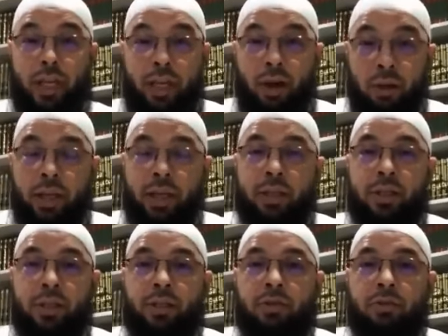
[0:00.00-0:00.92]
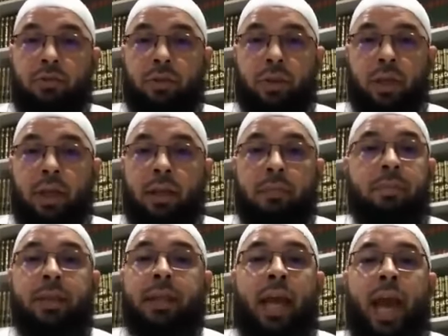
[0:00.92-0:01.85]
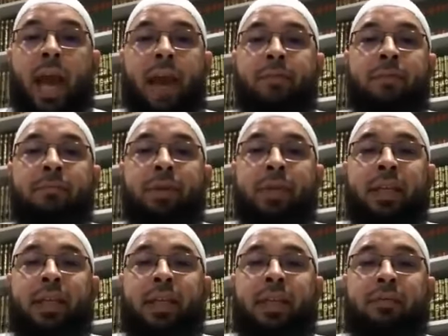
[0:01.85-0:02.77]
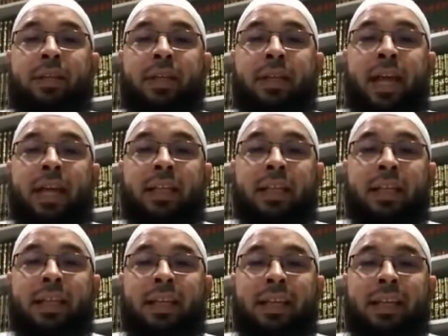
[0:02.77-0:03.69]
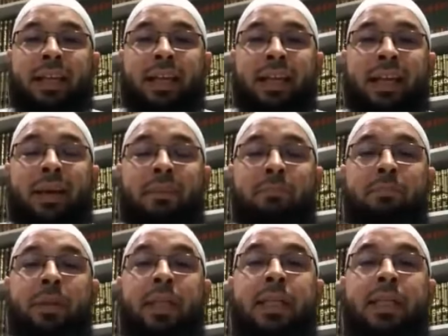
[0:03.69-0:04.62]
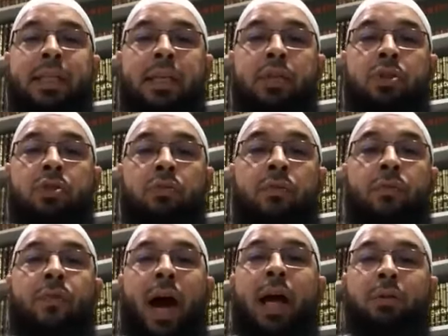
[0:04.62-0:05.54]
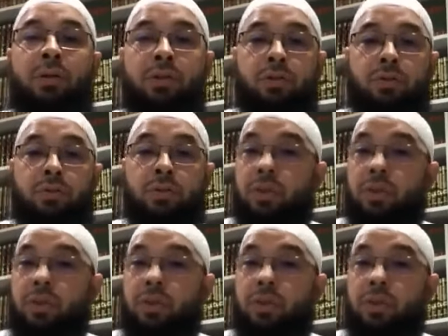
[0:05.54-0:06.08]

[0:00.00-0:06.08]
They know that it's the truth, but they haven't been given that uh, ability to follow the truth.